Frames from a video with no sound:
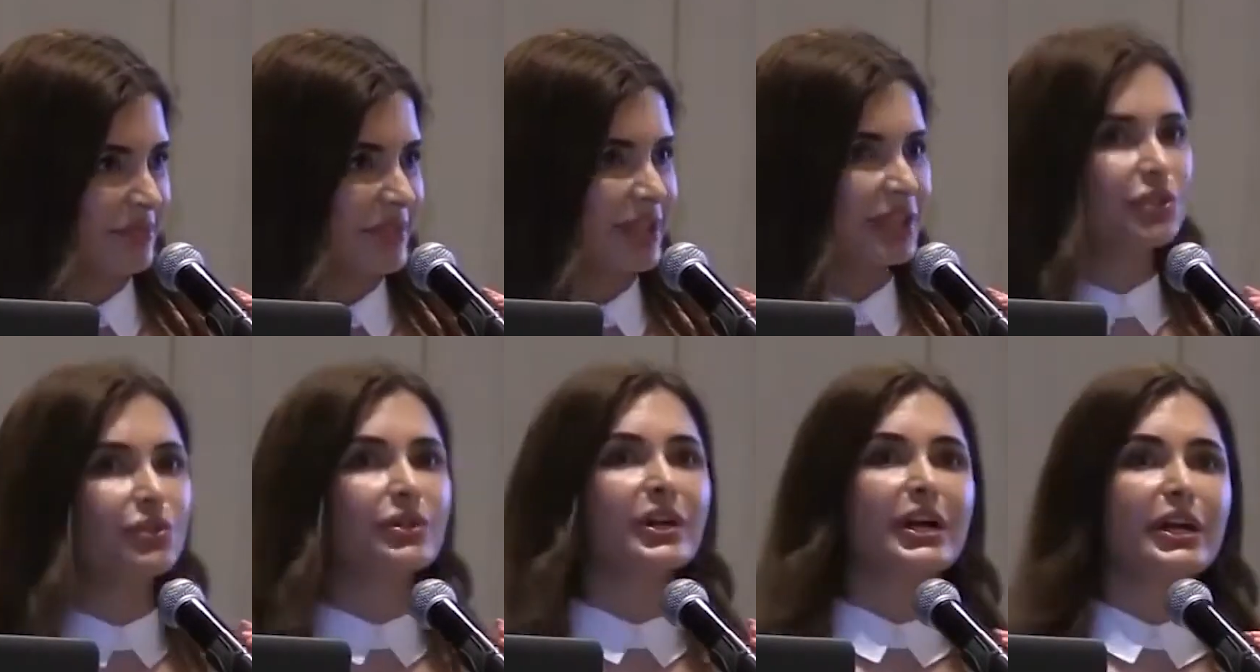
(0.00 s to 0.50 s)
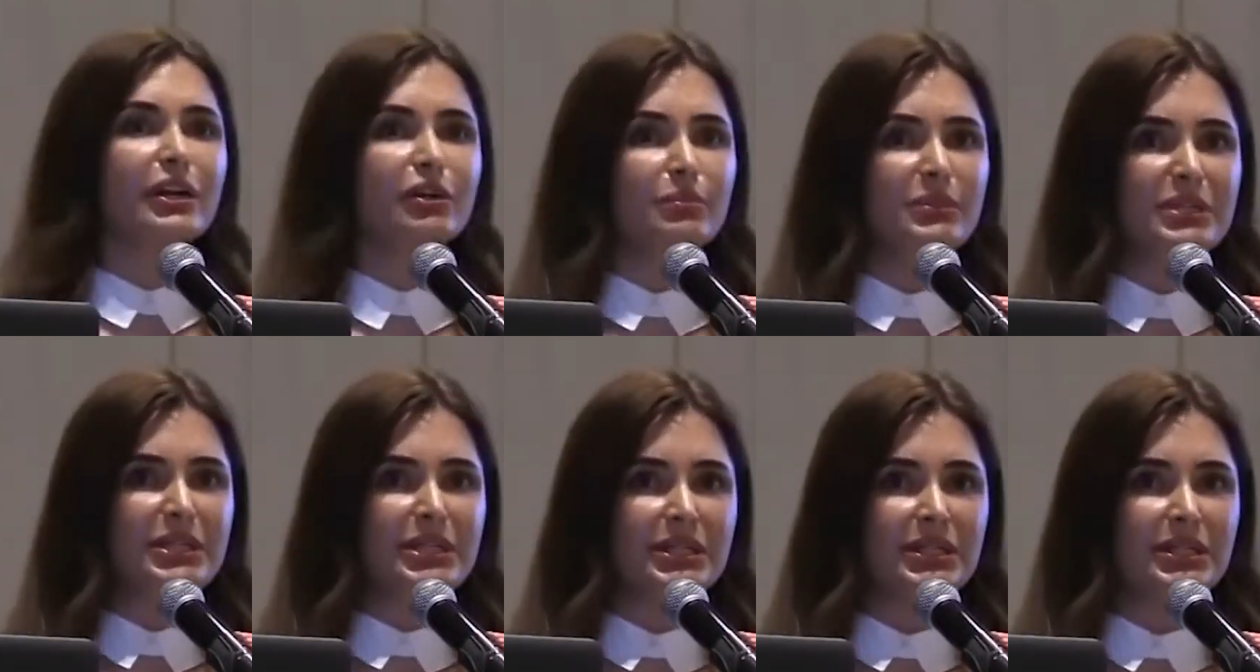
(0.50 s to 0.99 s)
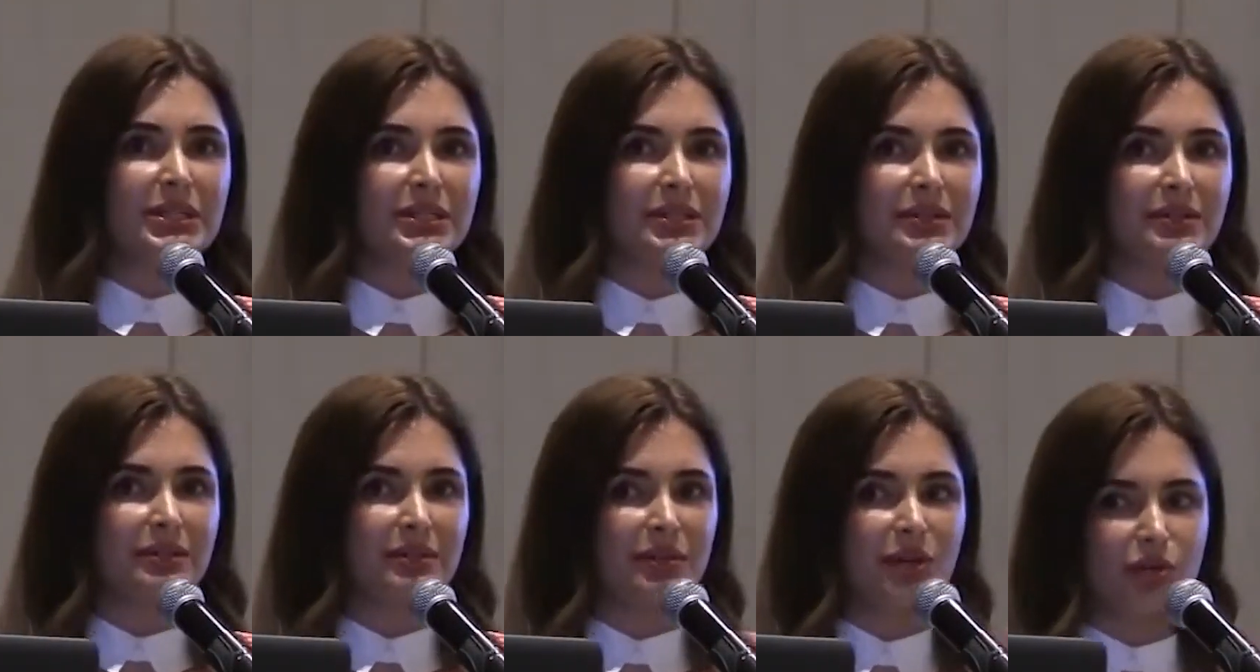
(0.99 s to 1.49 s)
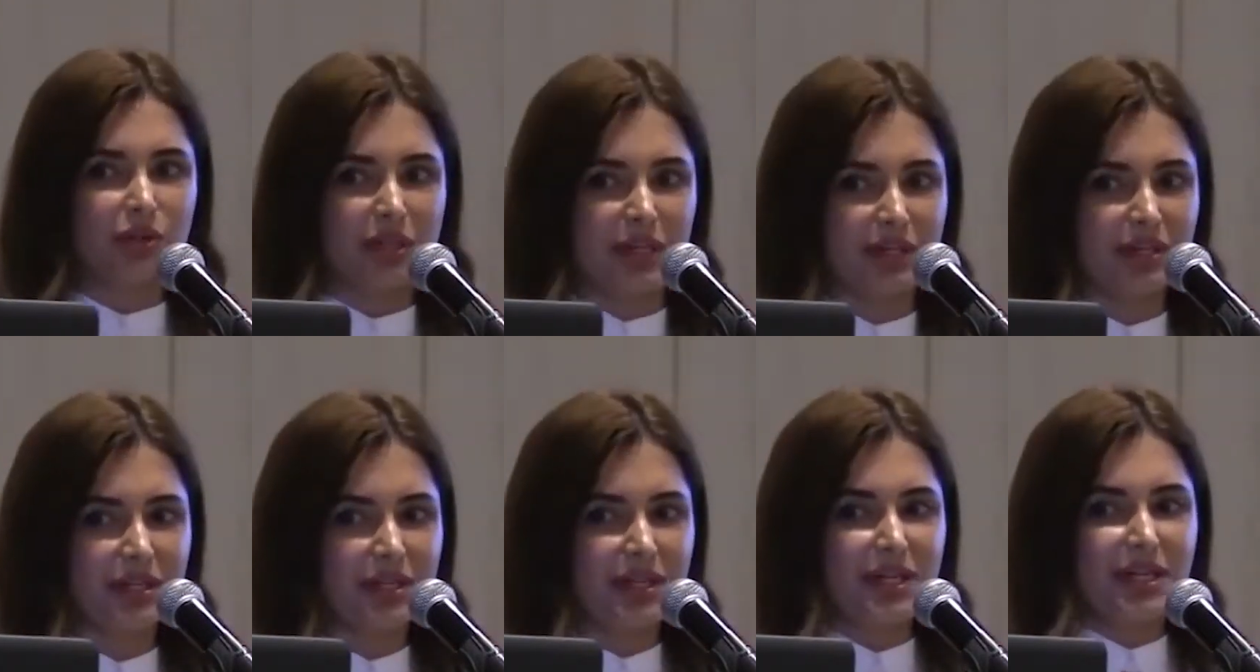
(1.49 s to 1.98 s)
Can you hear?
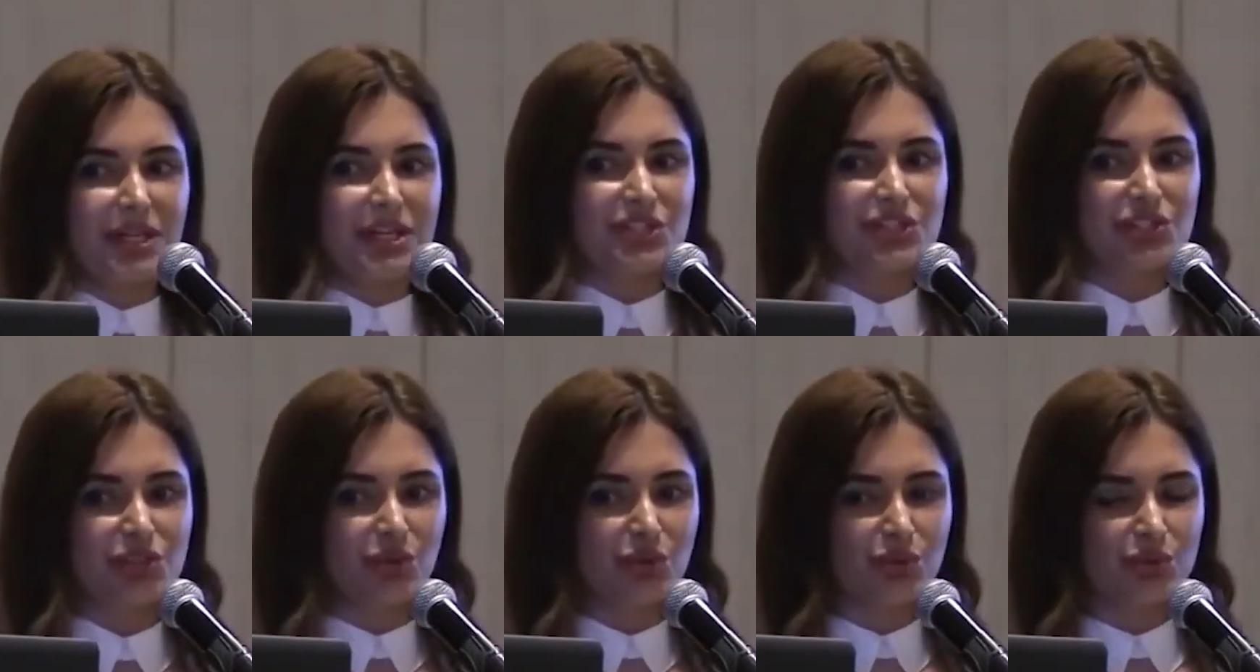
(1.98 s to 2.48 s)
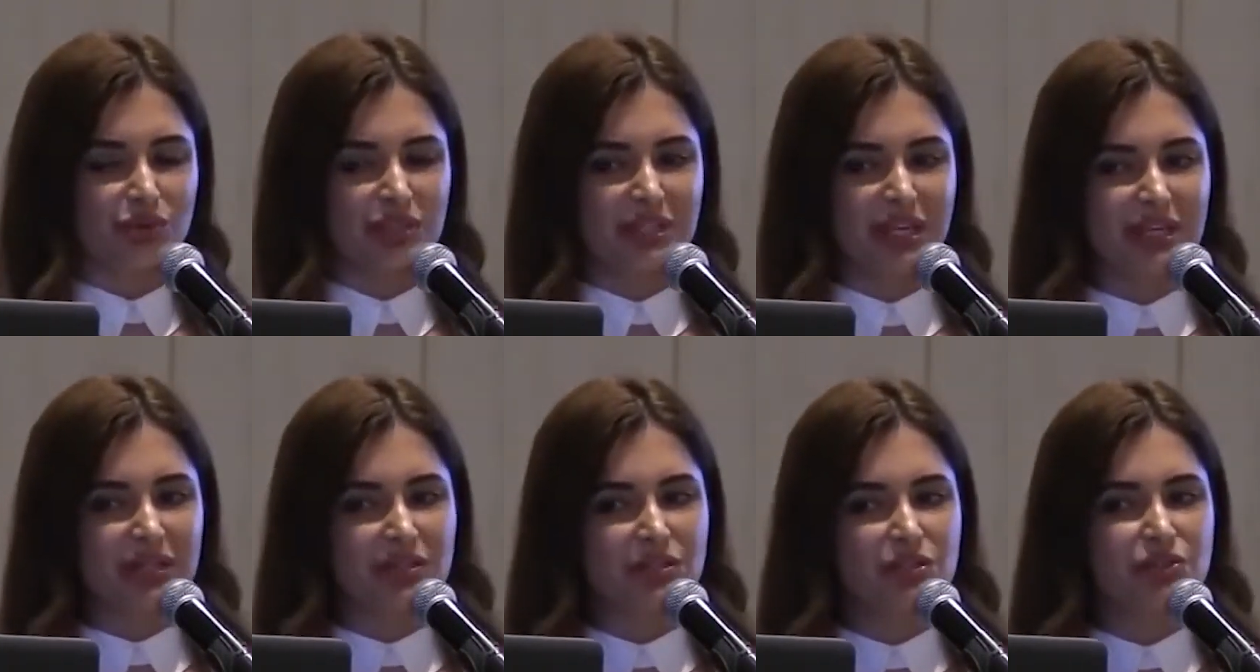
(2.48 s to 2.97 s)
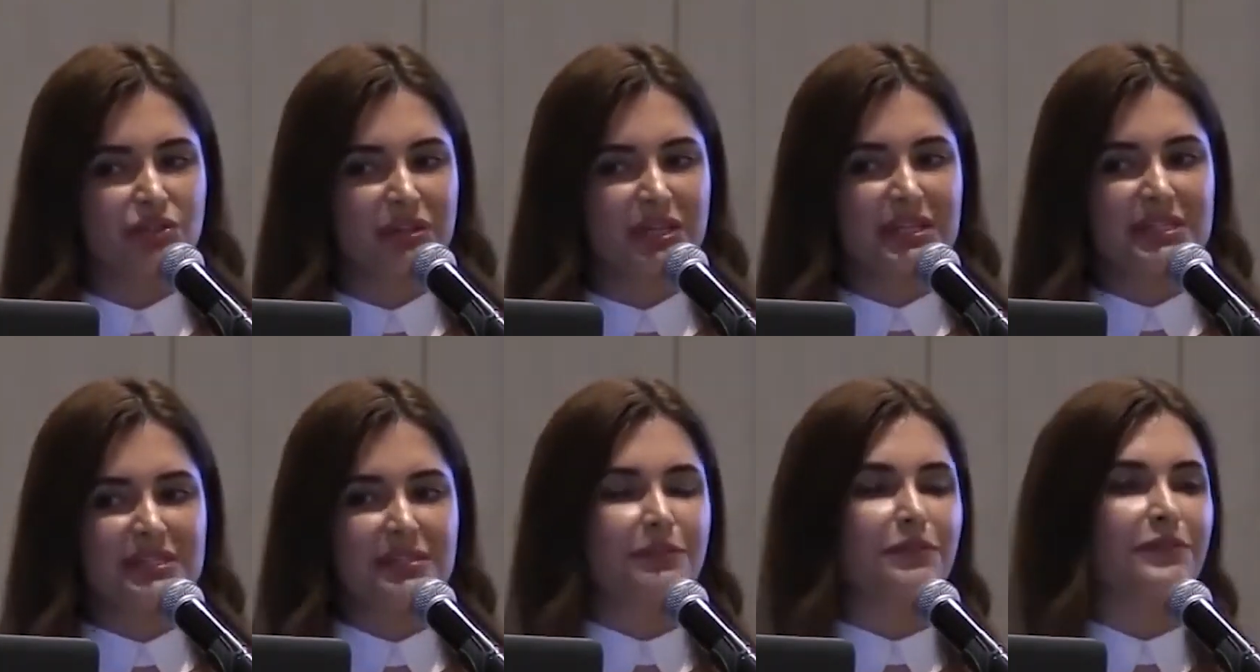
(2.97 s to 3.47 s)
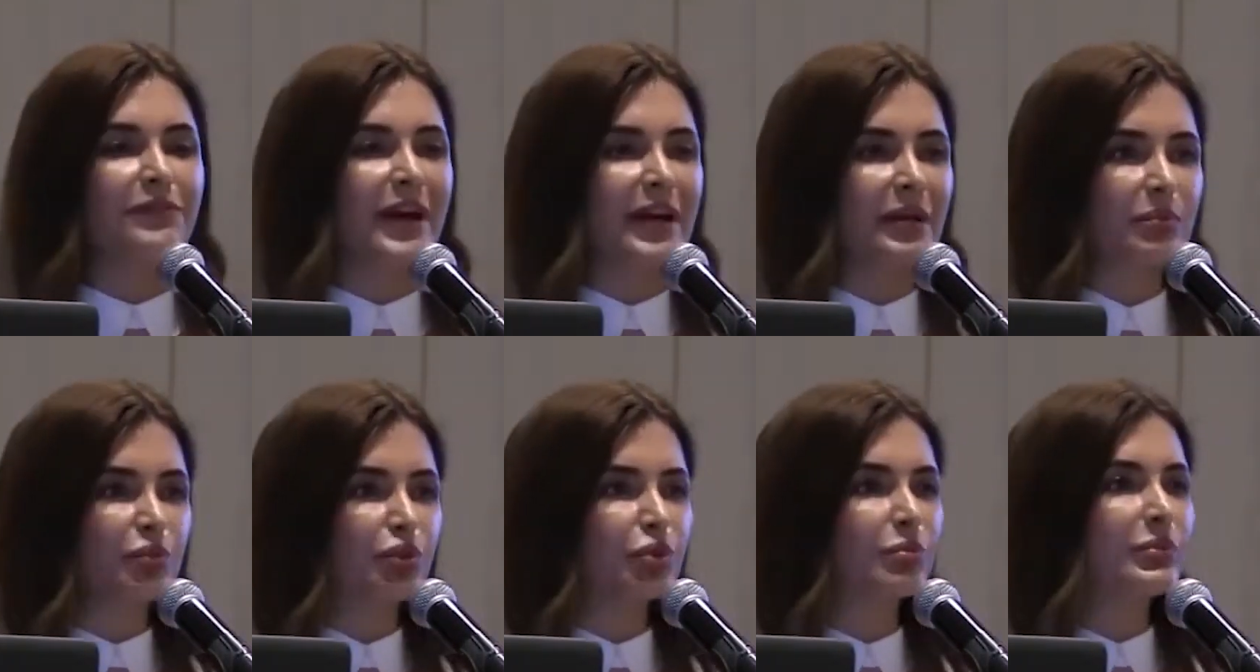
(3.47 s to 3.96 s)
Okay. So they increase the
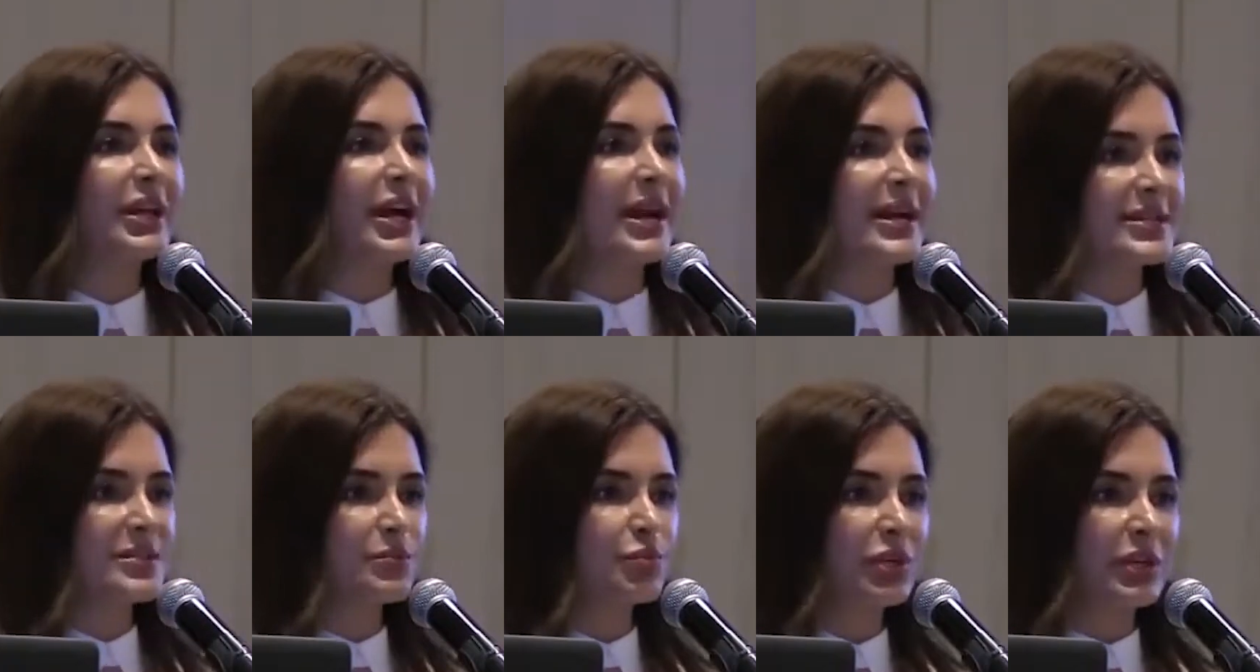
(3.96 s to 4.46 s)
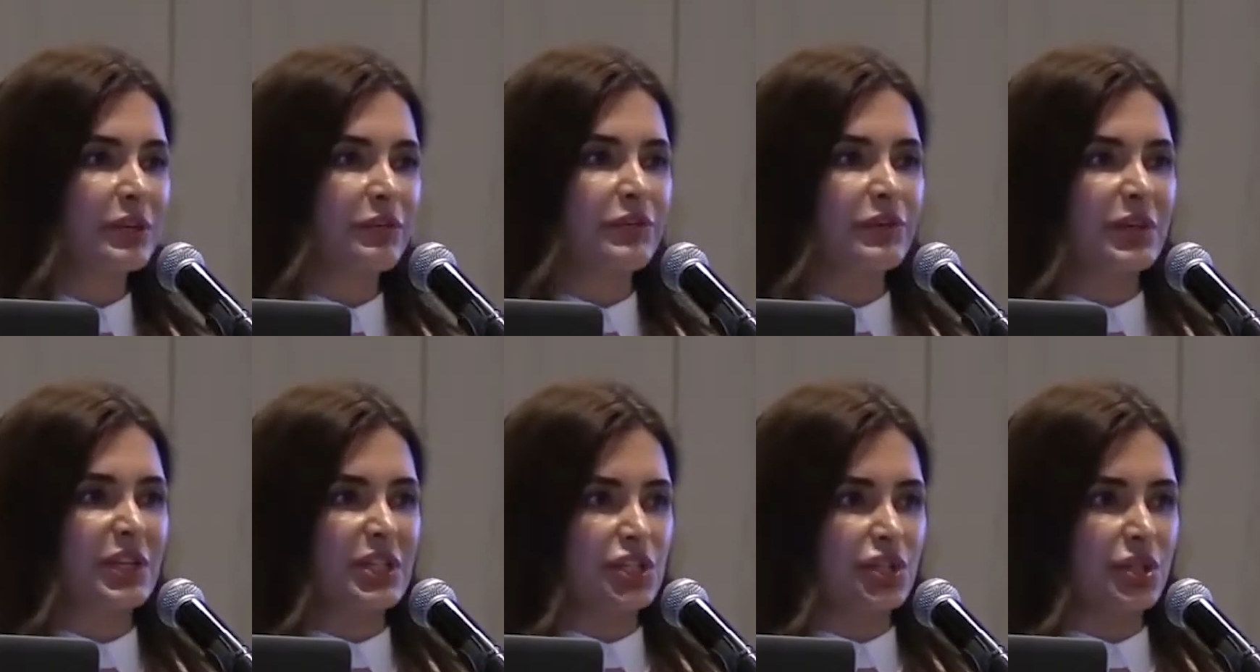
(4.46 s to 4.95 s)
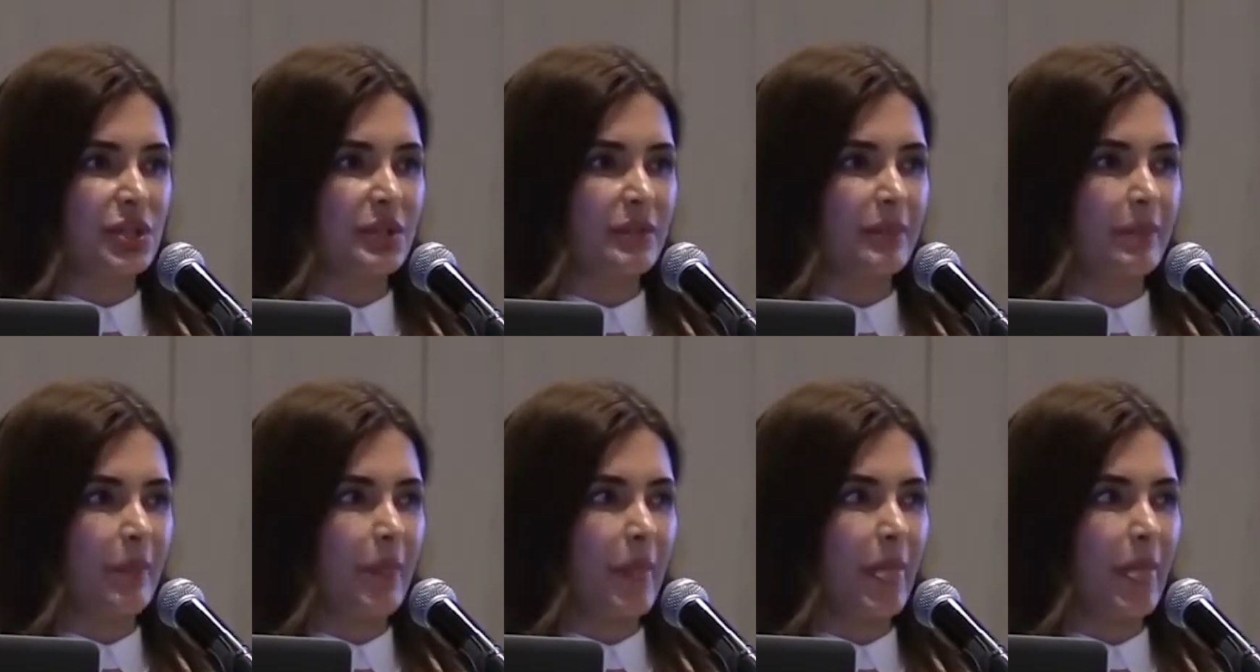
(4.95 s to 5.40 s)
fibroblast proliferation.